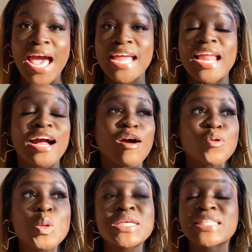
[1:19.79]
And like I'd
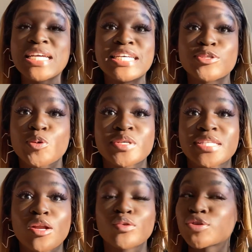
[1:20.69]
always tell her stories
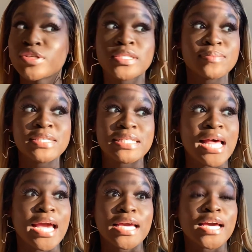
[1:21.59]
that on Christmas,
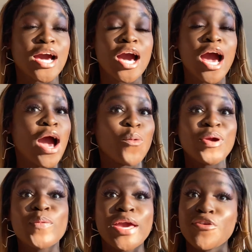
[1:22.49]
like,
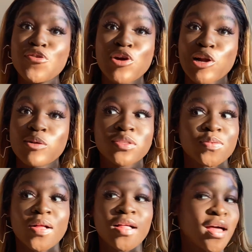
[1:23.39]
we wear new clothes.
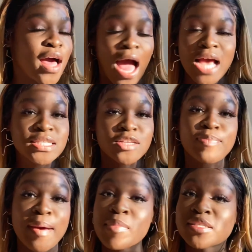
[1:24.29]
Well, I still
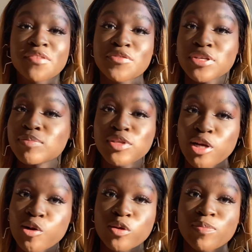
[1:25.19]
buy myself Christmas
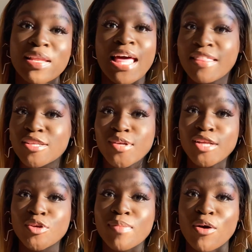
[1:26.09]
clothes, but like that's what I
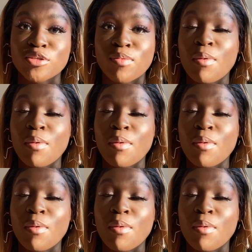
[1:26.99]
told my host mom.